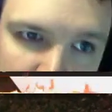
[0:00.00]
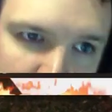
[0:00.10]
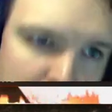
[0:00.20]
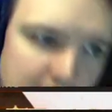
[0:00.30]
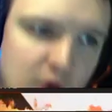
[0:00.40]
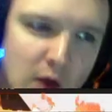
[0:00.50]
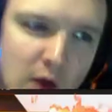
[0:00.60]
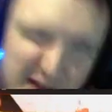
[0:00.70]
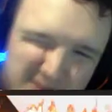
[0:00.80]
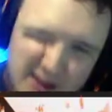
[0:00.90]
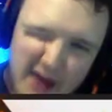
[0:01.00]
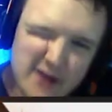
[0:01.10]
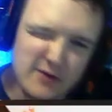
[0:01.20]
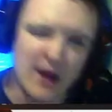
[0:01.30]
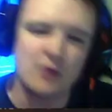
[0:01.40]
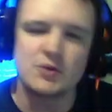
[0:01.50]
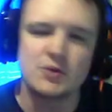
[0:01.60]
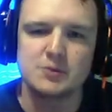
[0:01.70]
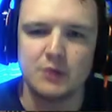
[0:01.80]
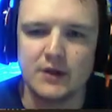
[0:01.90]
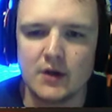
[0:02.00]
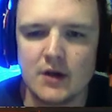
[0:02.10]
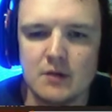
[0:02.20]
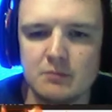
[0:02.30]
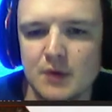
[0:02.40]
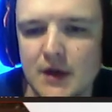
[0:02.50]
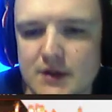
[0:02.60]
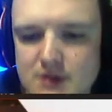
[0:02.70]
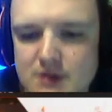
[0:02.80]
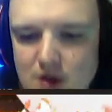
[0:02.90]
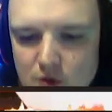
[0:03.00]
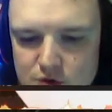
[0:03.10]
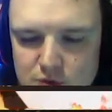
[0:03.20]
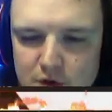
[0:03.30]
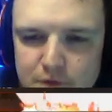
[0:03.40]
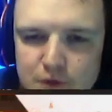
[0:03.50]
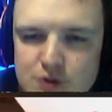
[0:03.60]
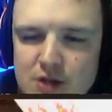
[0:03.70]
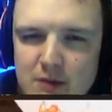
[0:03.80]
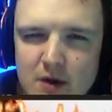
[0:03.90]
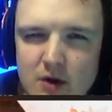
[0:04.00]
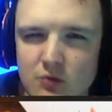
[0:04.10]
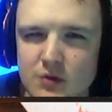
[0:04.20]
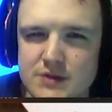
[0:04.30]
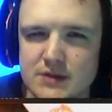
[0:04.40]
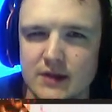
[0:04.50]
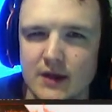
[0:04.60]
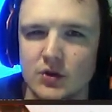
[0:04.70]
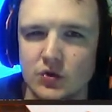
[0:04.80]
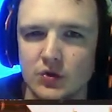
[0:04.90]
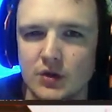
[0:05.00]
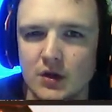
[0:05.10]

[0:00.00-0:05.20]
I don't have a lot of hours played on it, but because when it first came out, it wasn't that good.